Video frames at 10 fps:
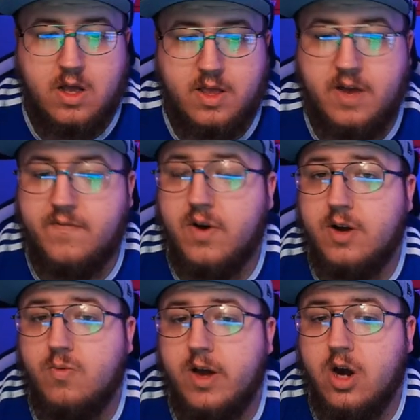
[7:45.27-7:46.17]
The
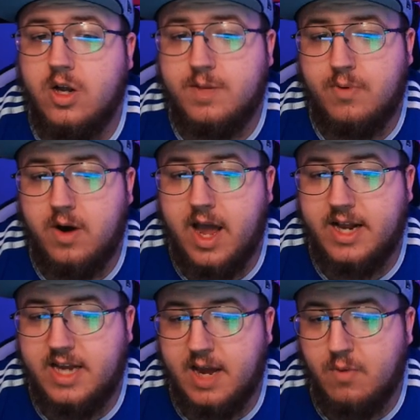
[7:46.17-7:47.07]
inverted winger on support
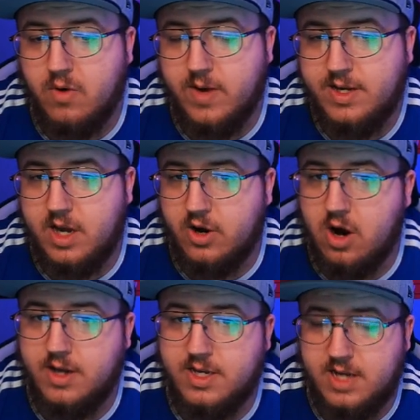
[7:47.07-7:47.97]
had take more risks and
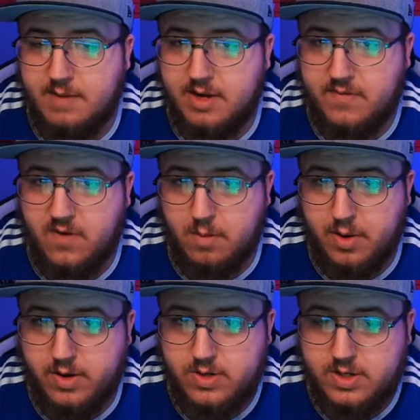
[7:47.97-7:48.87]
crosses aimed at the far
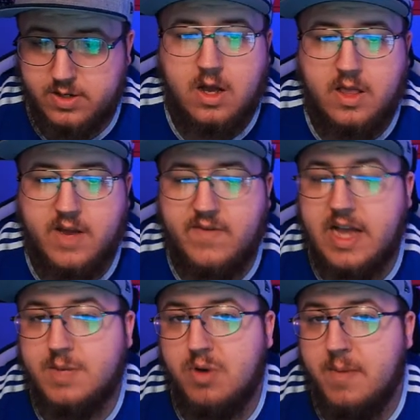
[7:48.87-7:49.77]
post. The
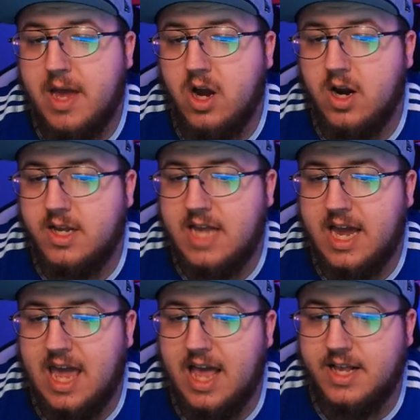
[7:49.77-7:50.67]
advanced playmaker on
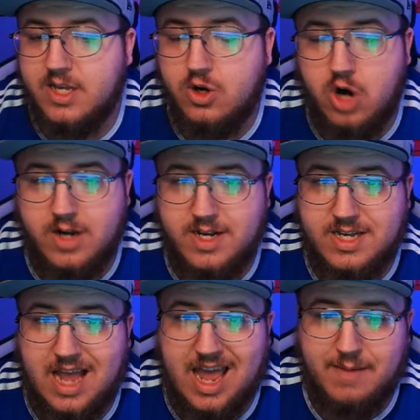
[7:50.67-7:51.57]
attack had
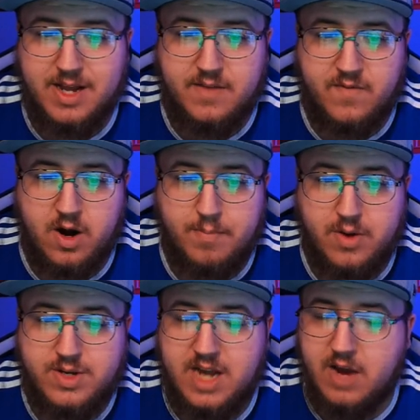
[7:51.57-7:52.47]
crosses aimed at the far
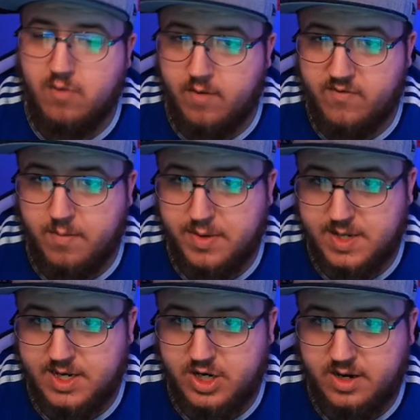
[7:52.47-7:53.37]
post and roam from
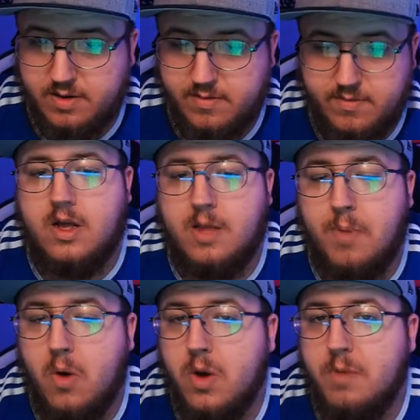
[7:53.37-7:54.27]
position. The
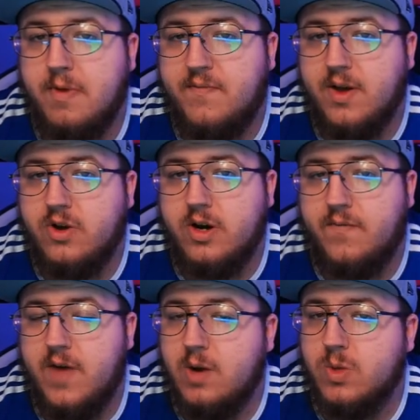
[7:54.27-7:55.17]
ball-winning midfielder on
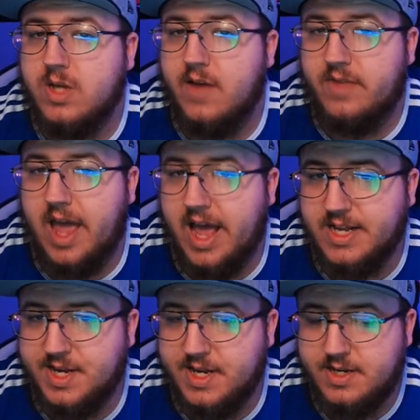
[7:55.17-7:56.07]
defend was left
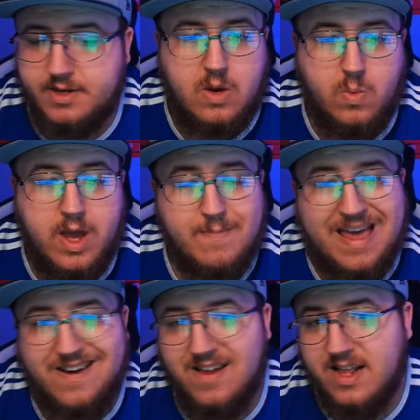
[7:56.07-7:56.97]
as is.
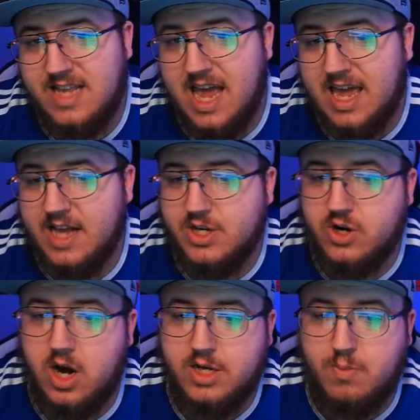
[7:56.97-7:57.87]
Wing-back on attack has
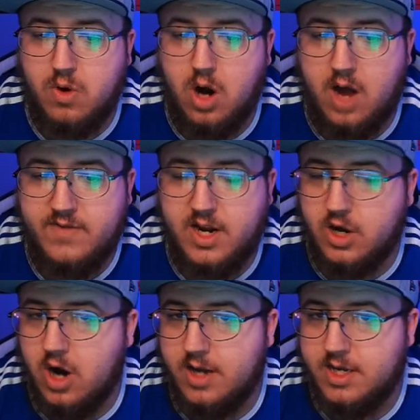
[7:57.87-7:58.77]
cross more often
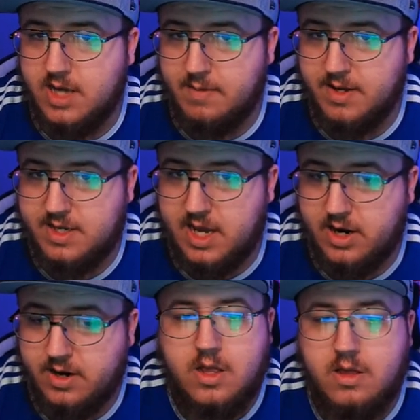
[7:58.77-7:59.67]
and crosses aimed at
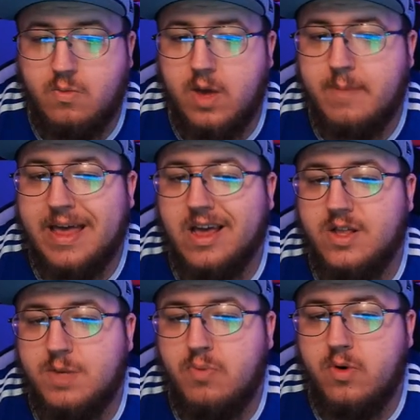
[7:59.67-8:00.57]
center. The wing-back on
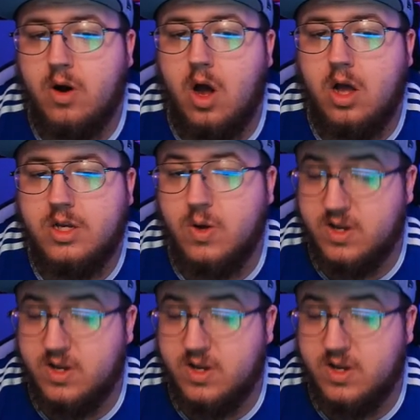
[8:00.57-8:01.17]
support also has